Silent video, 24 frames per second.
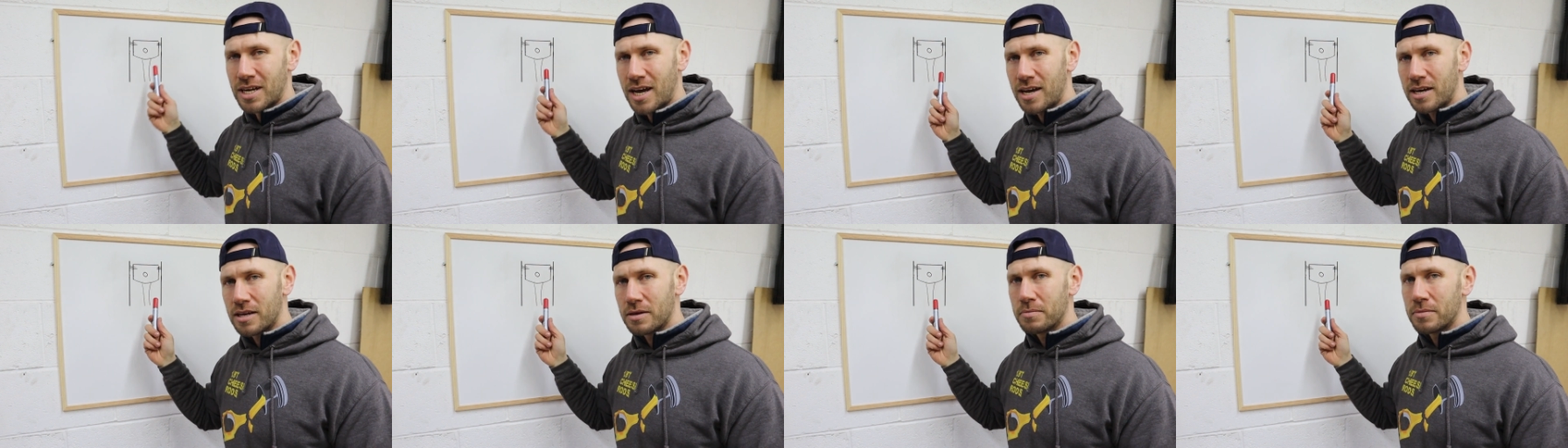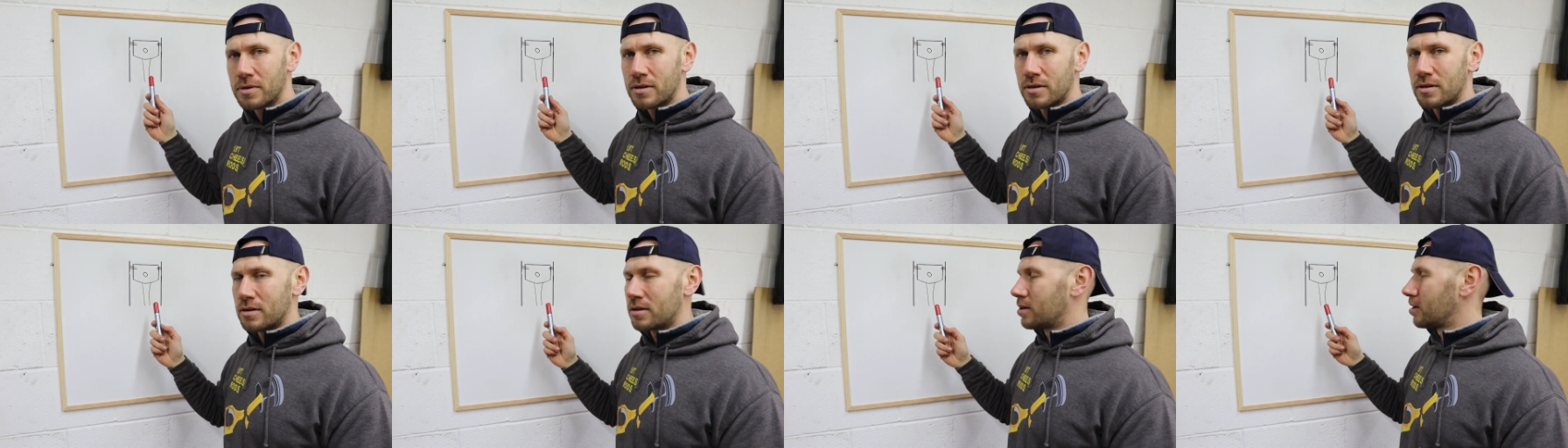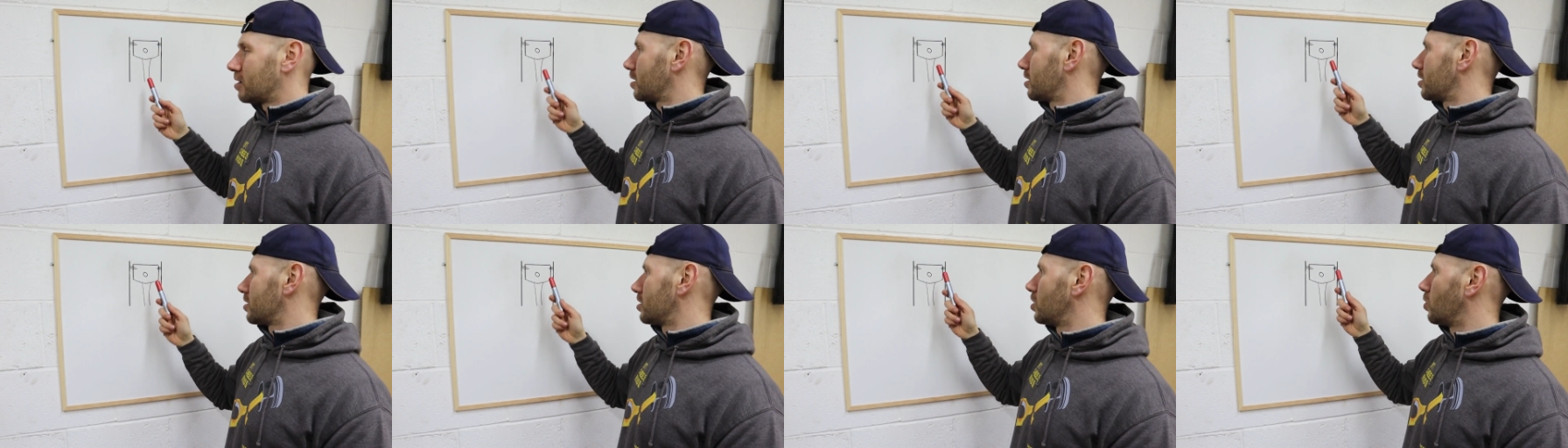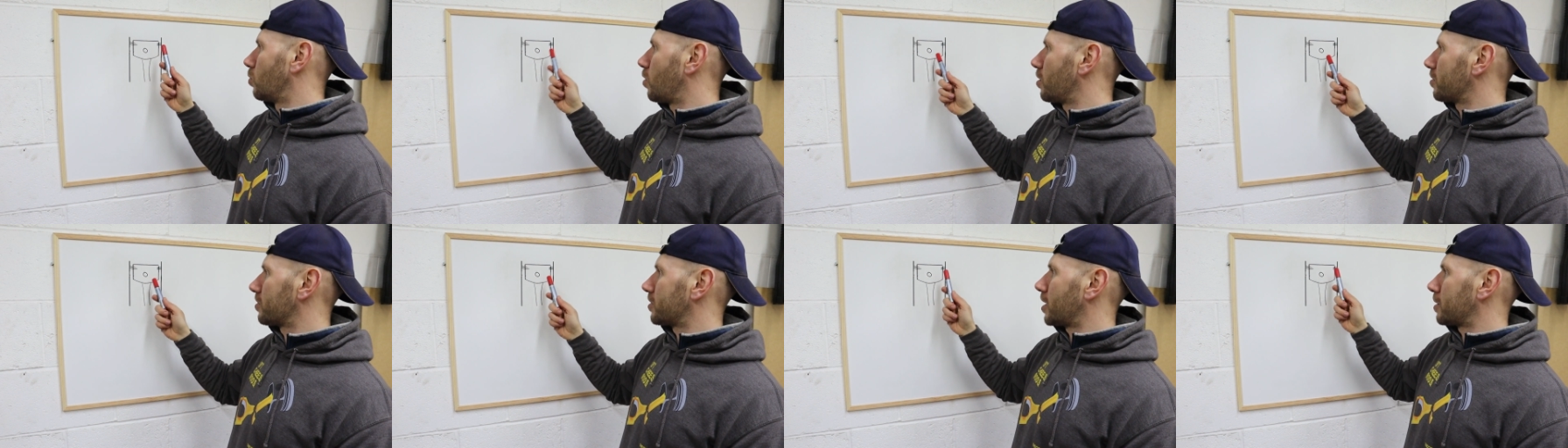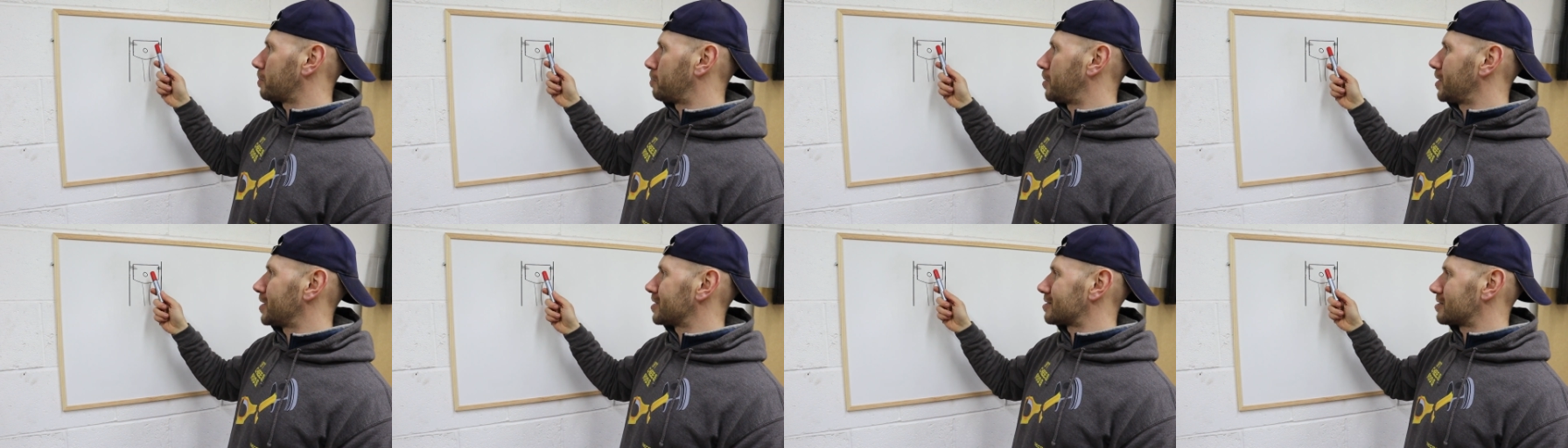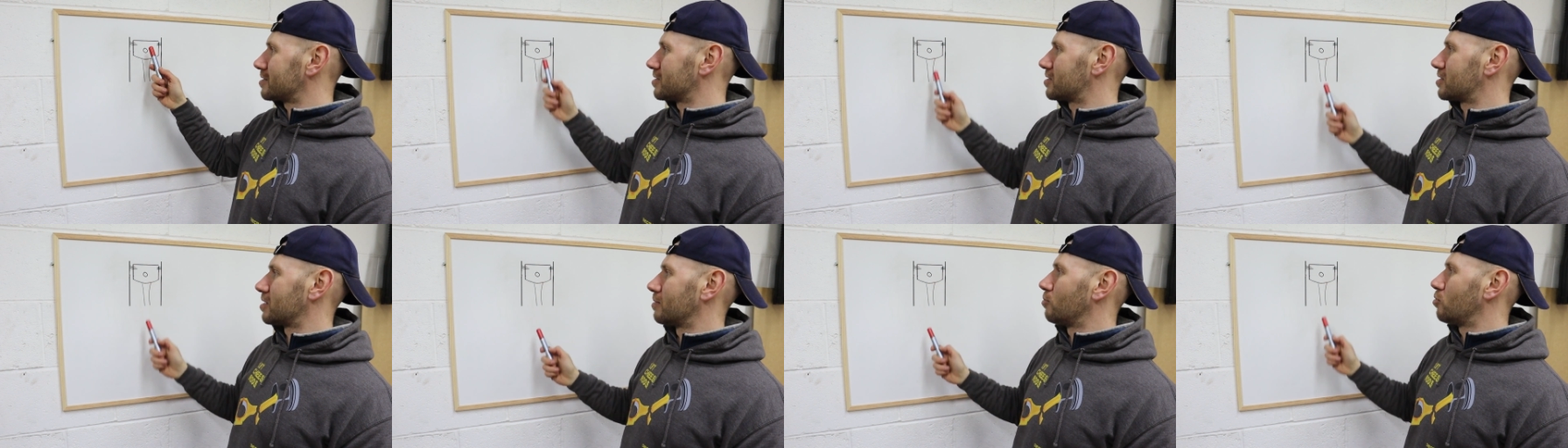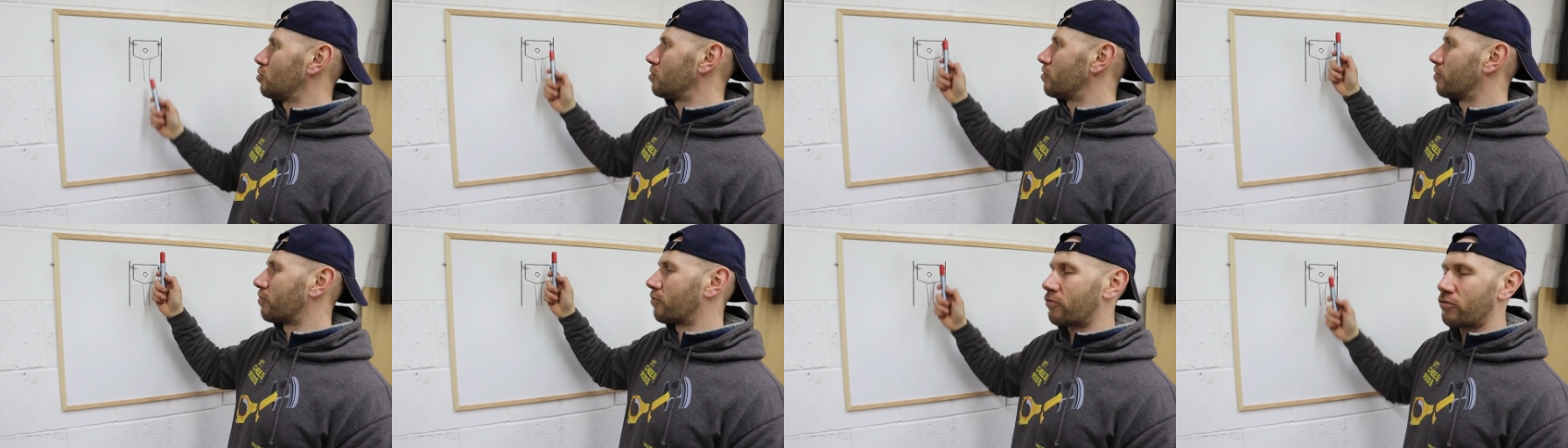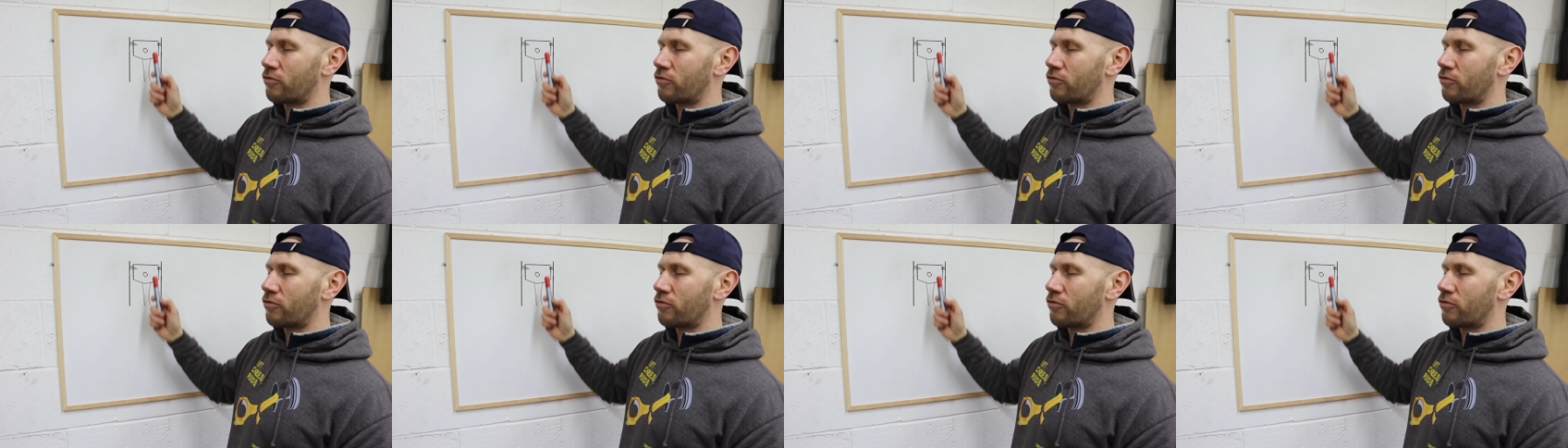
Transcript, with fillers: time, you want that piston to move